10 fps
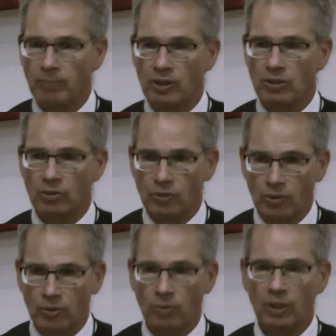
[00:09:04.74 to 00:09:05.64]
me to
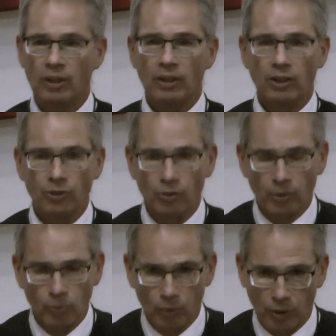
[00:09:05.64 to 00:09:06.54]
do in
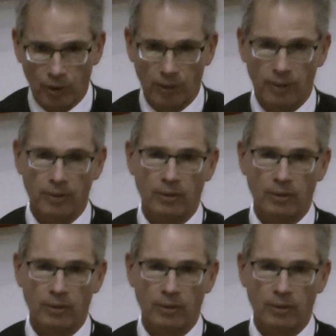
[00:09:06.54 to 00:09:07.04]
your word.